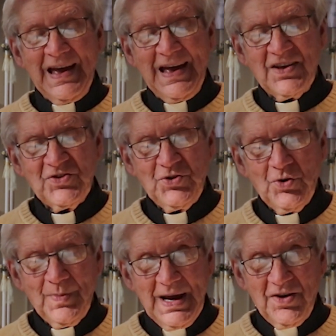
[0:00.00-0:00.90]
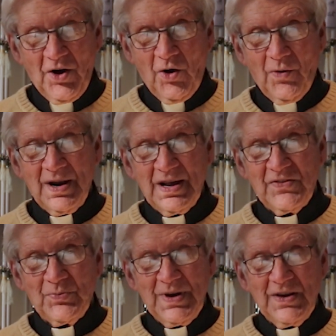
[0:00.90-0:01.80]
As you may know, and
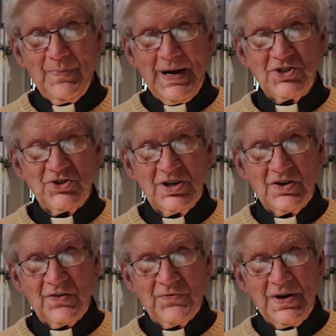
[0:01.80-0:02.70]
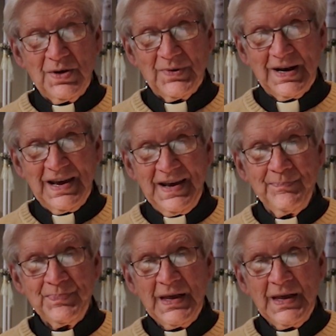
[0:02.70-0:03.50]
as we have mentioned frequently,